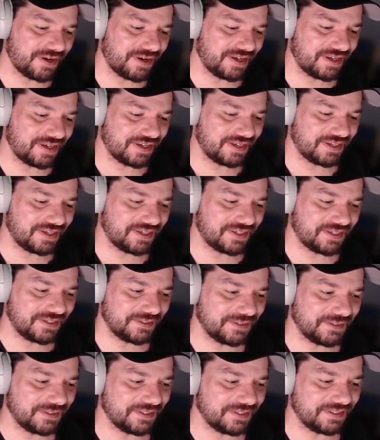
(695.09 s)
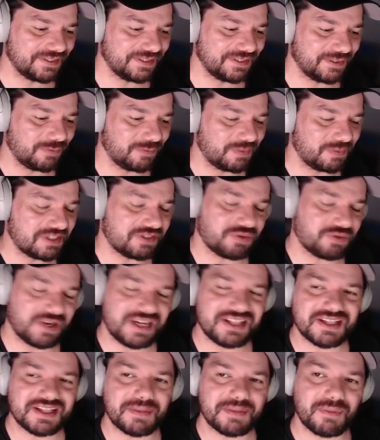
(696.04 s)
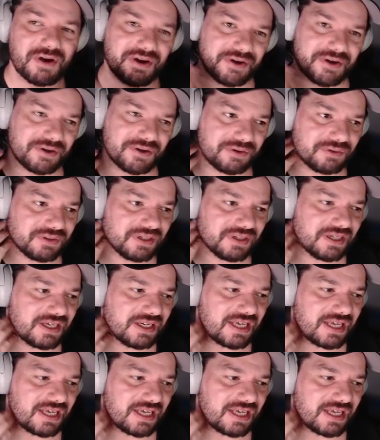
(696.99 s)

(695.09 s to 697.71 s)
Uh, uh we train the model